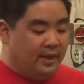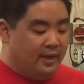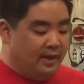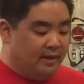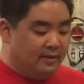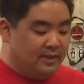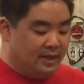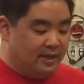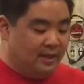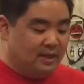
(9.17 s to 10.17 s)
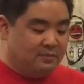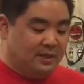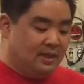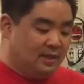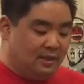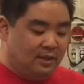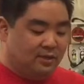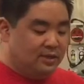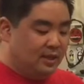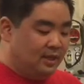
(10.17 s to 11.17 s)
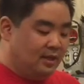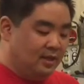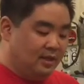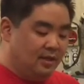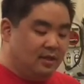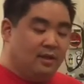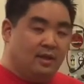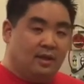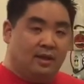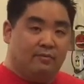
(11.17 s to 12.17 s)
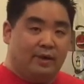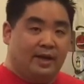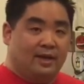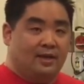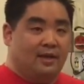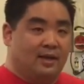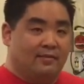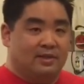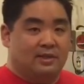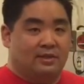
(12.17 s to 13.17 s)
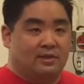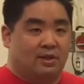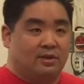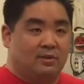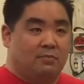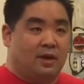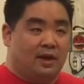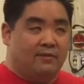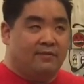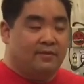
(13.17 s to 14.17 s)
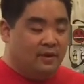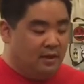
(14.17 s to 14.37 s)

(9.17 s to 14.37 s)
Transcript: The technique is basically using the radiant heat of the Searzall to puff